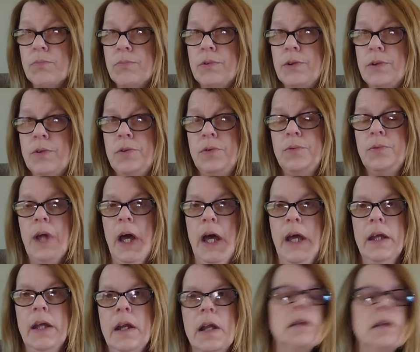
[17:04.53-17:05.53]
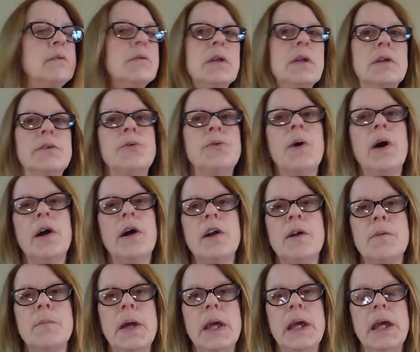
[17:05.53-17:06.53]
too tight and a little too hard
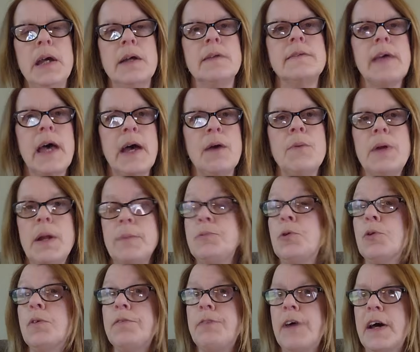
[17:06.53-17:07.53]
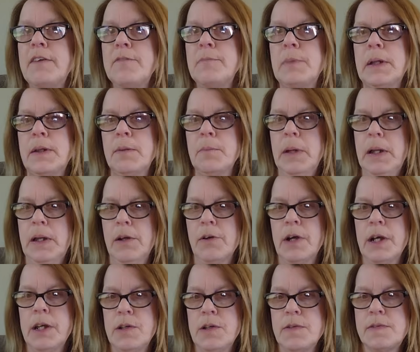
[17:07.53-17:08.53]
on my hands. I went up to a 5mm. I
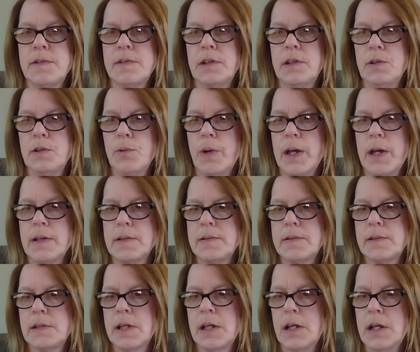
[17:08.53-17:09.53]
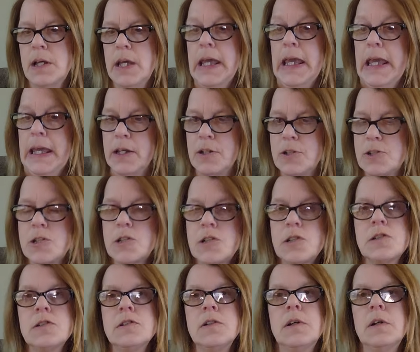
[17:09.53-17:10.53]
used a US
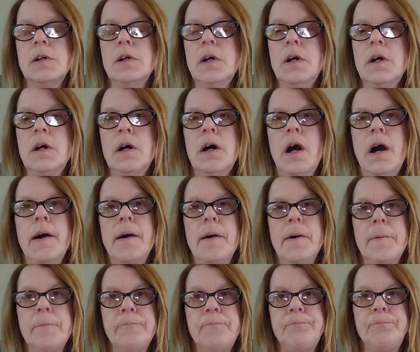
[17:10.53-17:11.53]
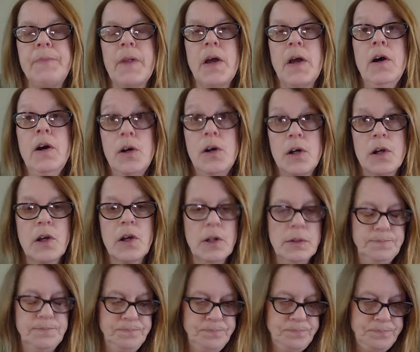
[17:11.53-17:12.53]
H hook.
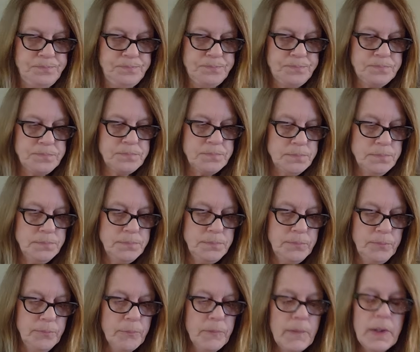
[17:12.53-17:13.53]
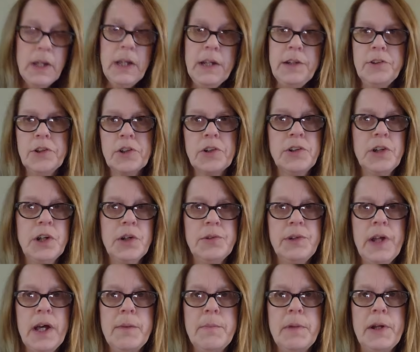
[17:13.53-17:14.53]
It took no
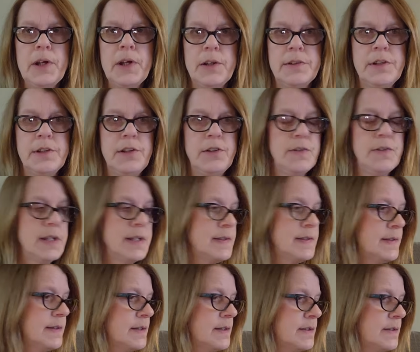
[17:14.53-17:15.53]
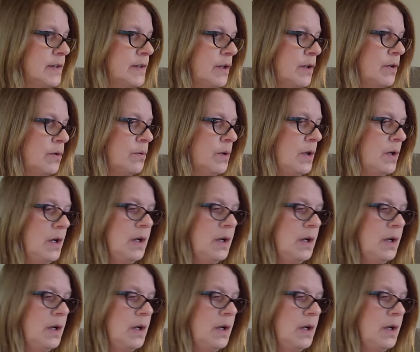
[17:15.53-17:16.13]
time at all to do this. So